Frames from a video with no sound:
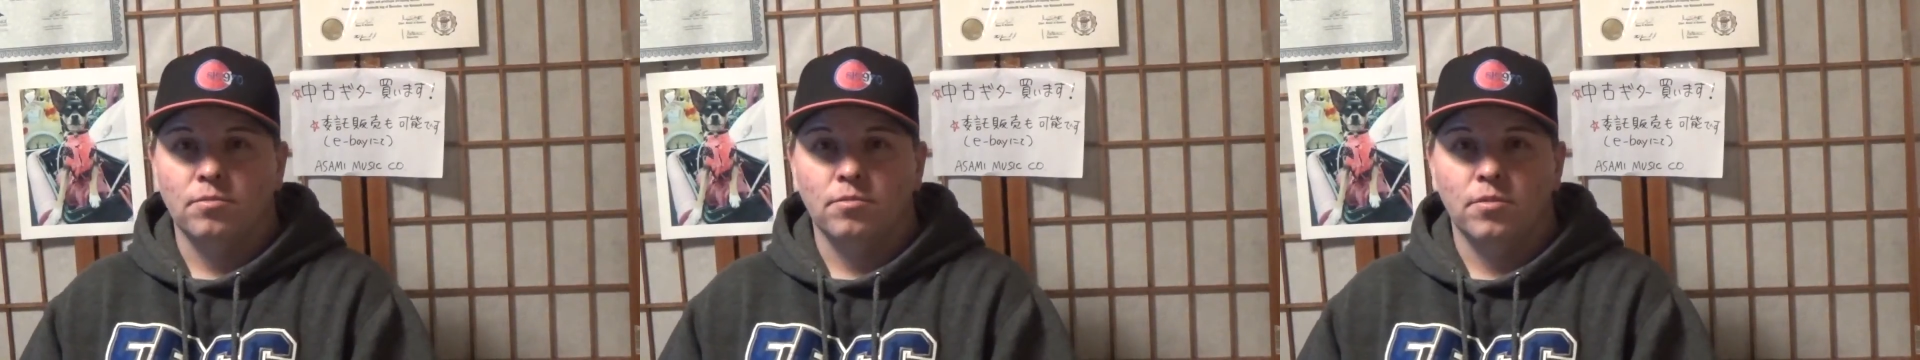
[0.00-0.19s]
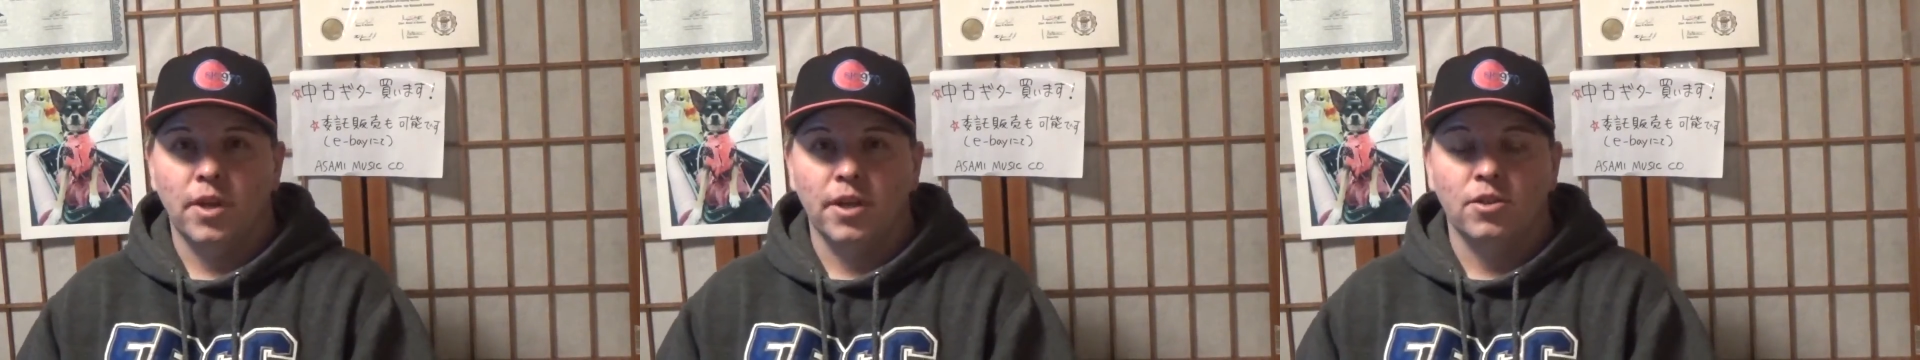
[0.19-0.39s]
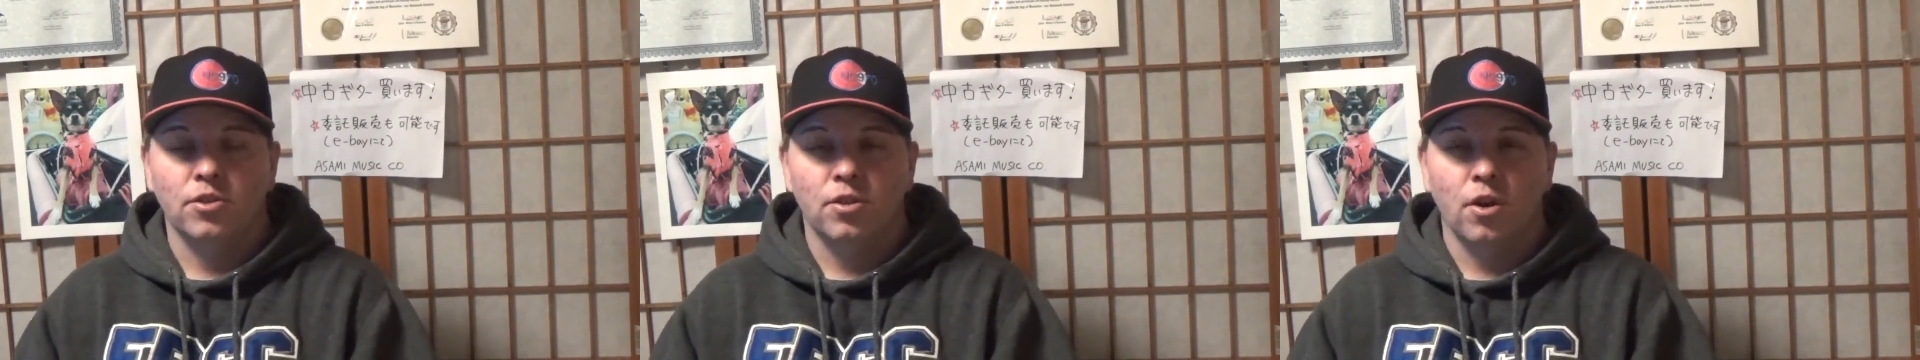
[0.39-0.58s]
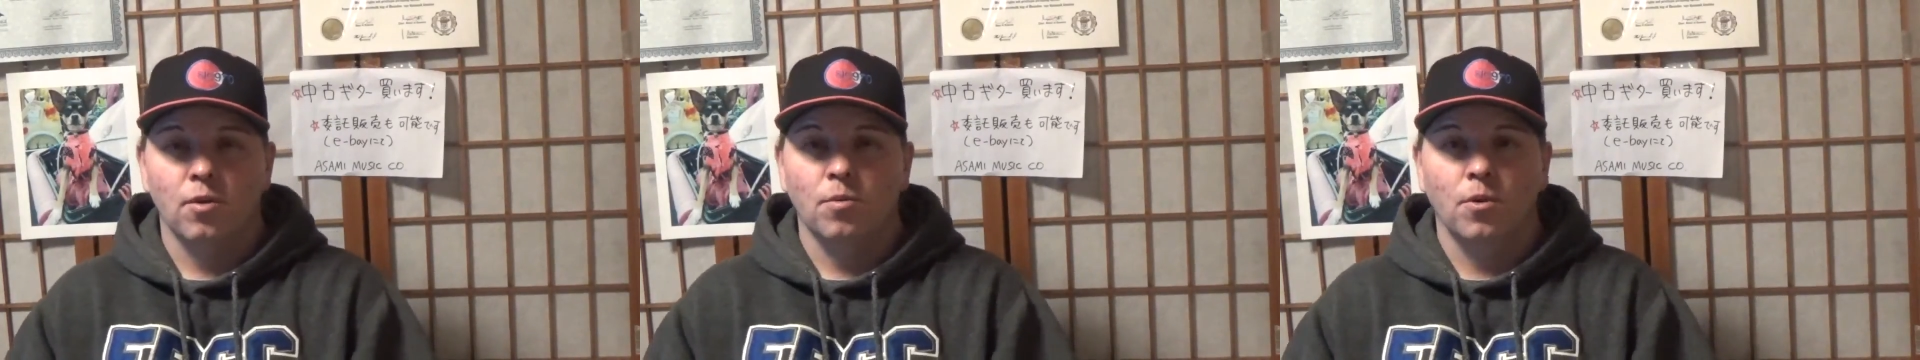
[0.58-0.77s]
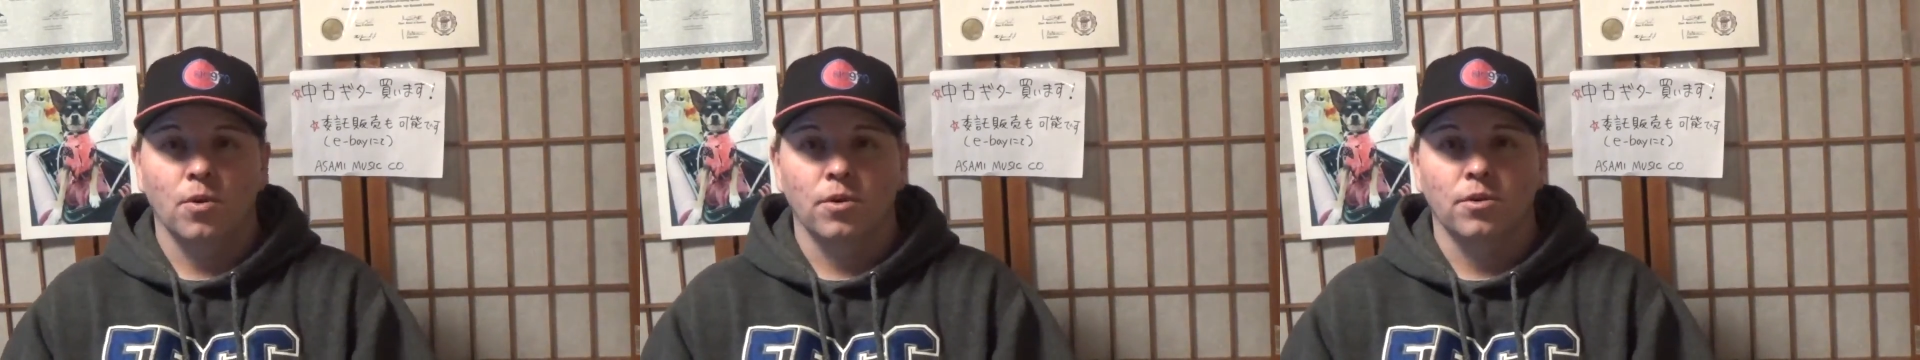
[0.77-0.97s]
like Star
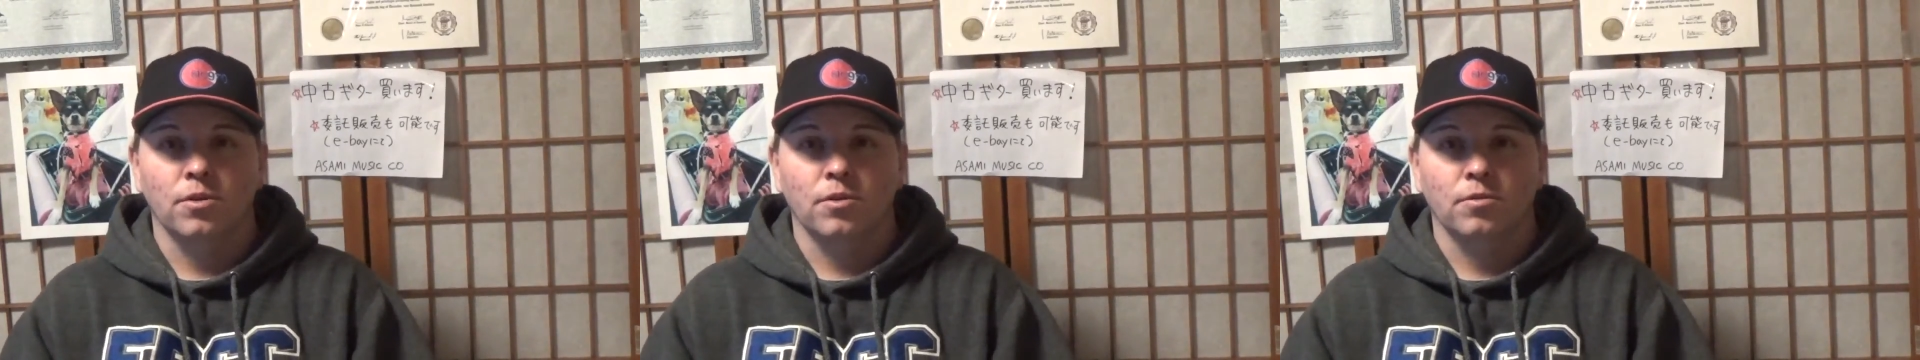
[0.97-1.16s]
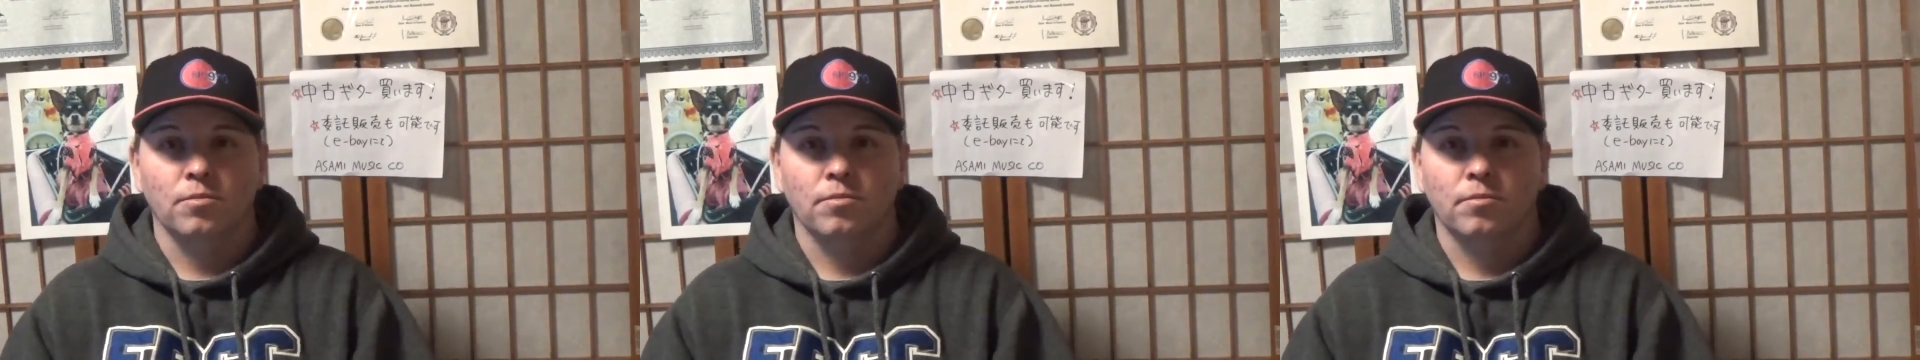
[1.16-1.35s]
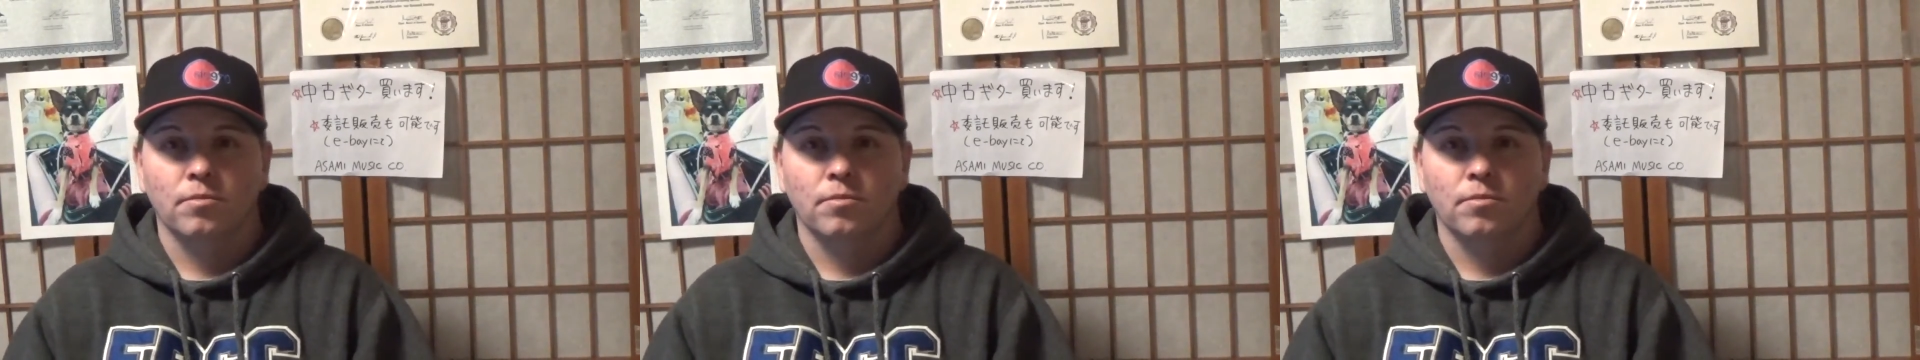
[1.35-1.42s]
Wars,